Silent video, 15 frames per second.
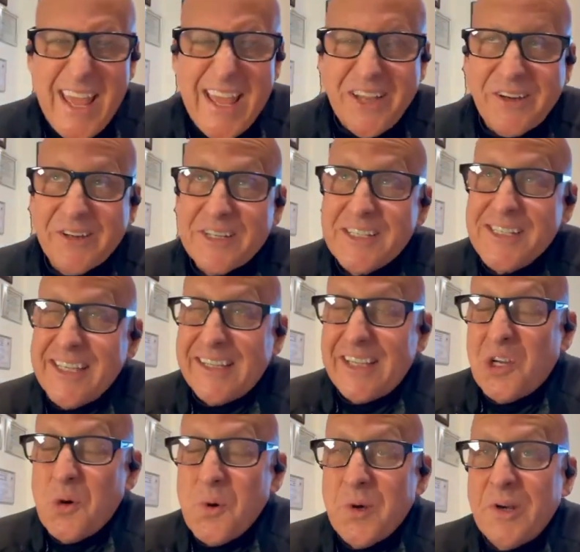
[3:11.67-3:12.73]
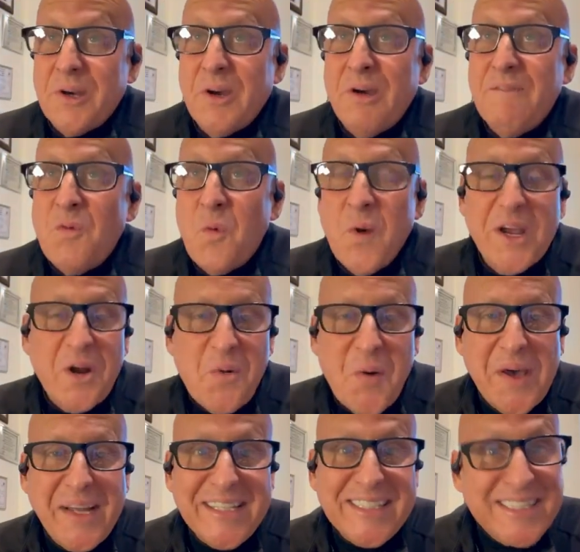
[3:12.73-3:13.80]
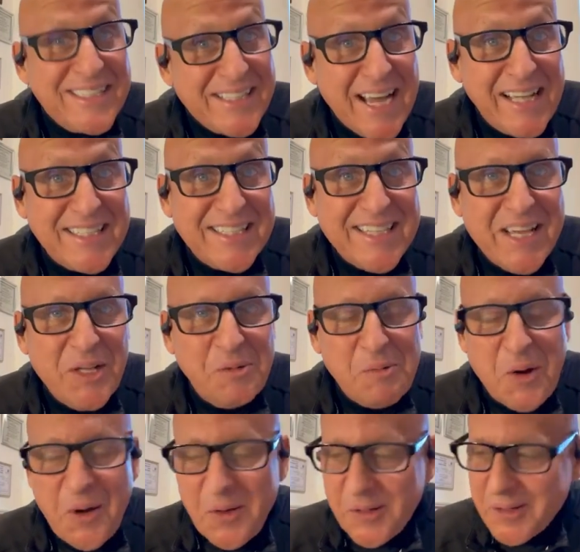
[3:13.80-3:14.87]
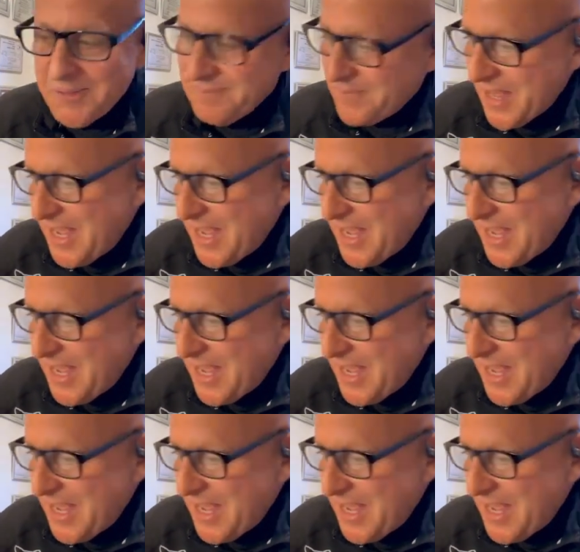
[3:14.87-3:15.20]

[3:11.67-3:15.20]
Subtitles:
acres at the corner of 101 and Scottsdale Road.